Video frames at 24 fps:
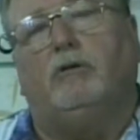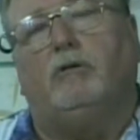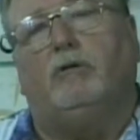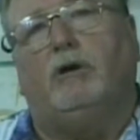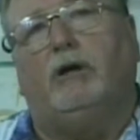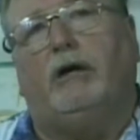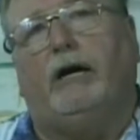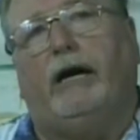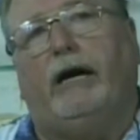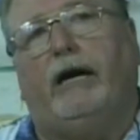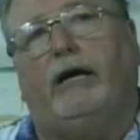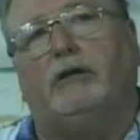
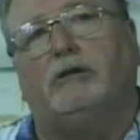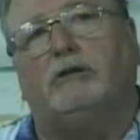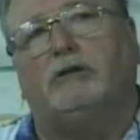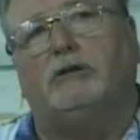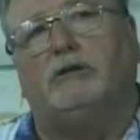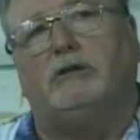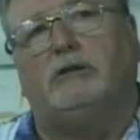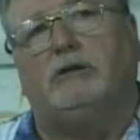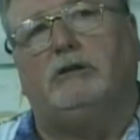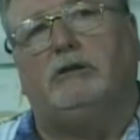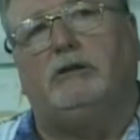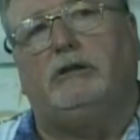Well, I
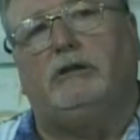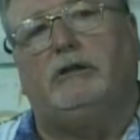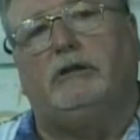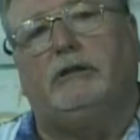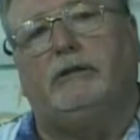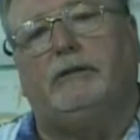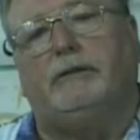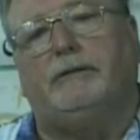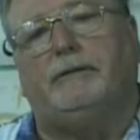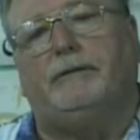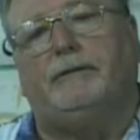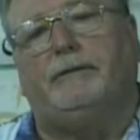asked
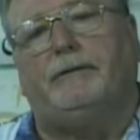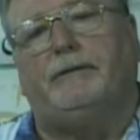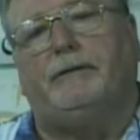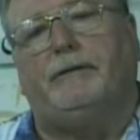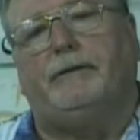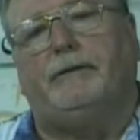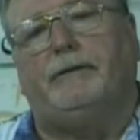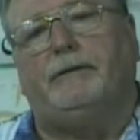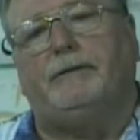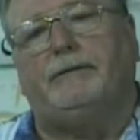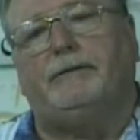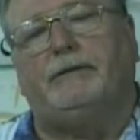
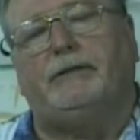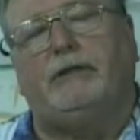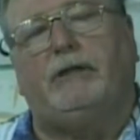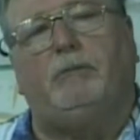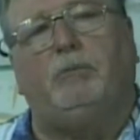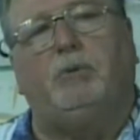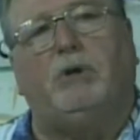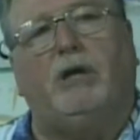the city